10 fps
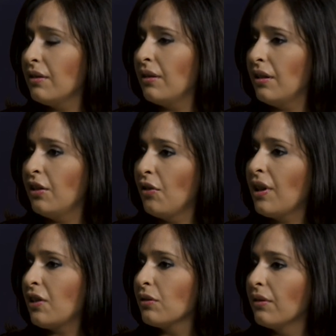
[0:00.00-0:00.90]

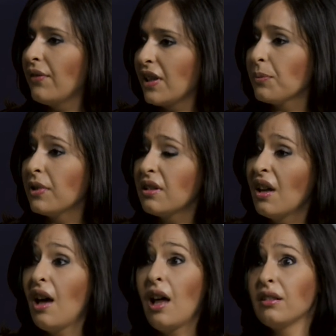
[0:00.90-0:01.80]
national investment,
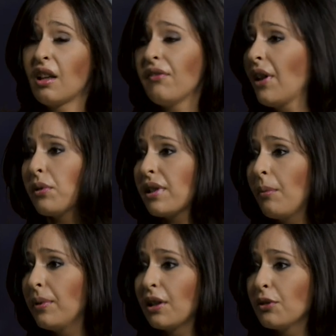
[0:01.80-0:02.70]
and none of that was
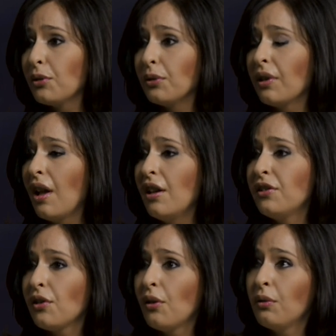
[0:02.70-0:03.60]
happening at all.
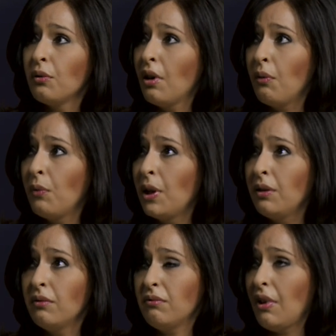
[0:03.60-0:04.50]
So
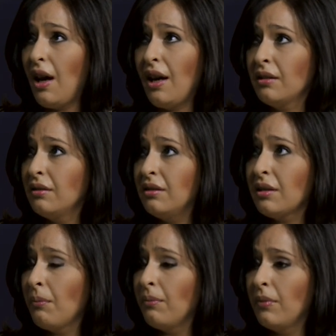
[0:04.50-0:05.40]
we had
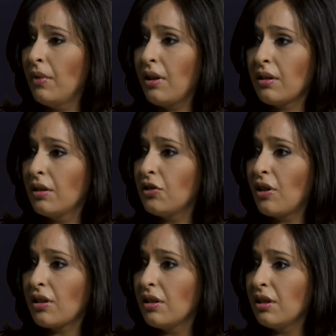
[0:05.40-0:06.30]
some
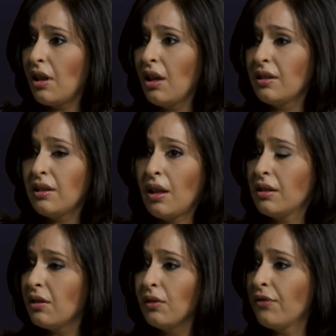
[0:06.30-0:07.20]
constructions that had stayed
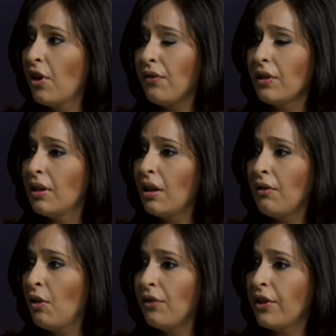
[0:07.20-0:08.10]
still for
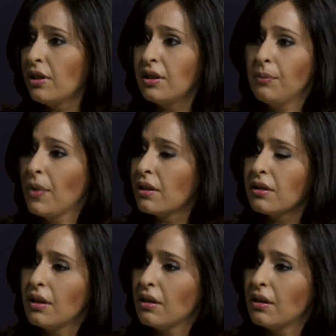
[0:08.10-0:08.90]
over 13 months there.